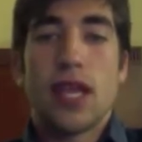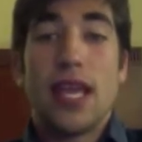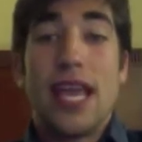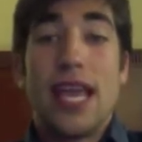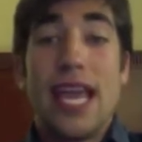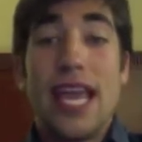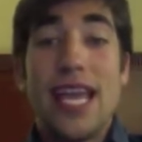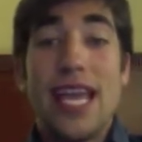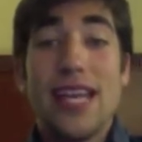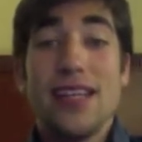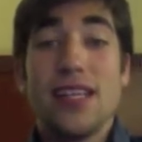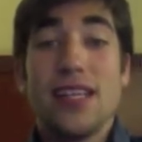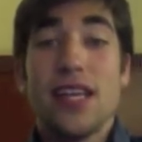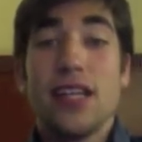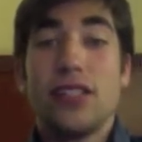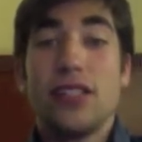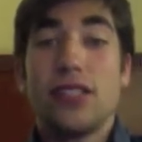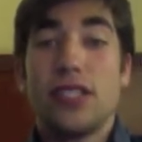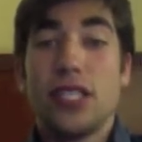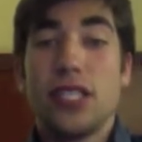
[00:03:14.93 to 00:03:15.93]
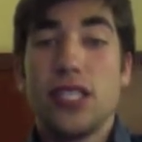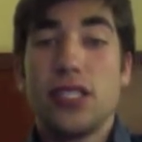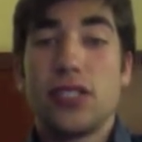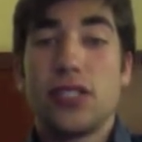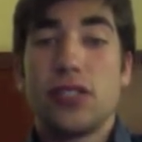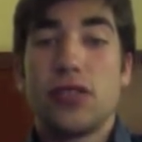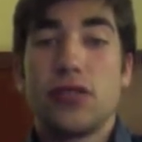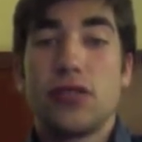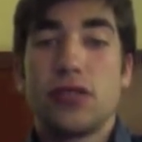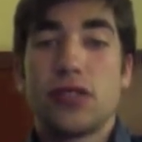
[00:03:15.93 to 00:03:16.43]
ADHD
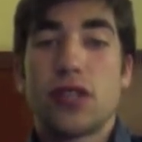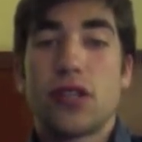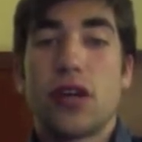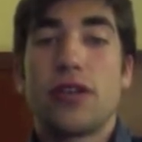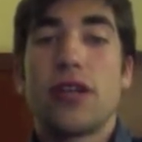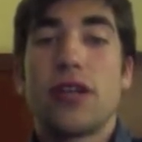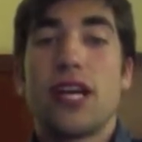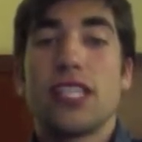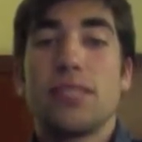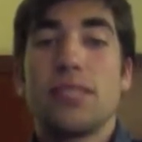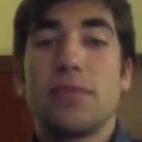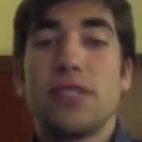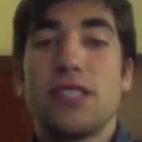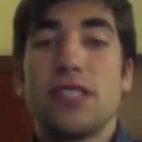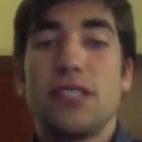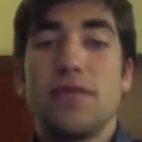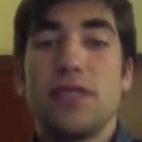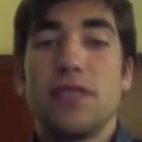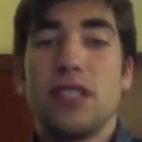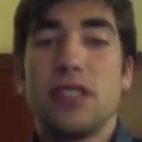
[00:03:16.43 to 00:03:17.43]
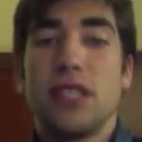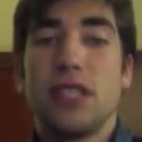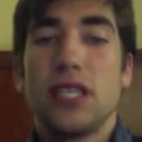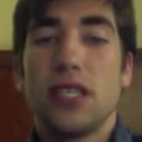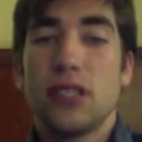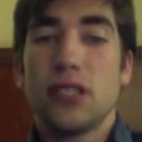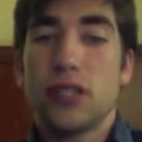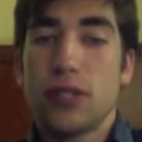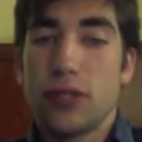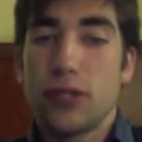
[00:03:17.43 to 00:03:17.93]
students are not specifically
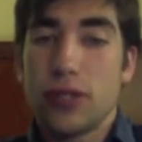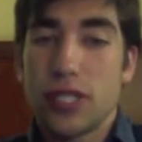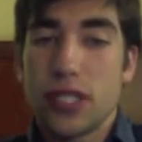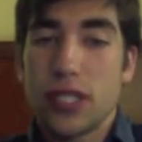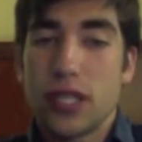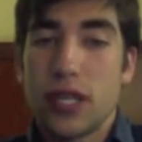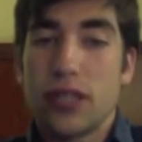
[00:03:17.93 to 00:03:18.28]
included